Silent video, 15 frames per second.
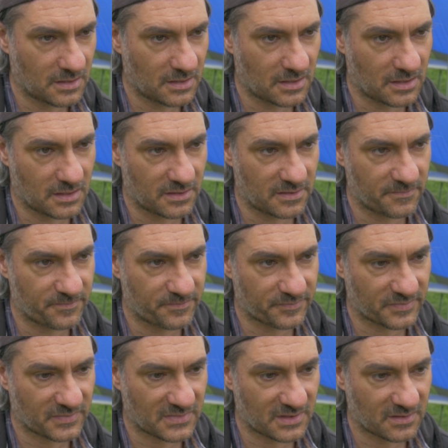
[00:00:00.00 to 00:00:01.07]

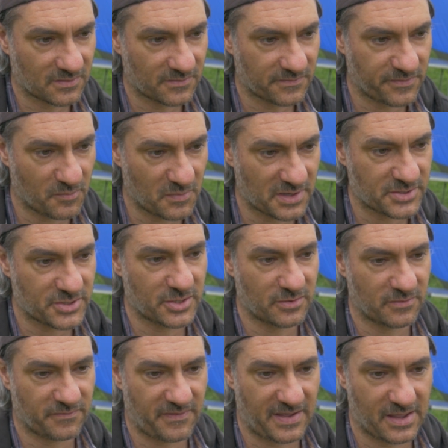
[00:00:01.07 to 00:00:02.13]
for my
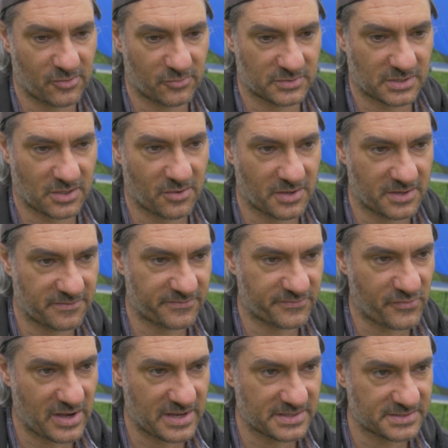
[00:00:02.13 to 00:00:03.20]
newfound kind of
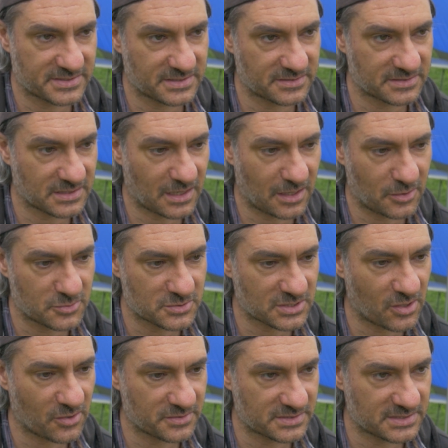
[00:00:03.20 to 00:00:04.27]
friends and close
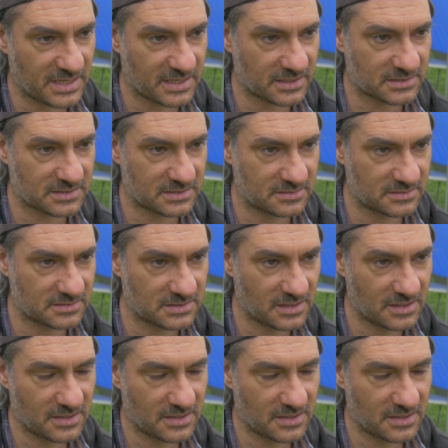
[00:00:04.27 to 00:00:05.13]
contacts, and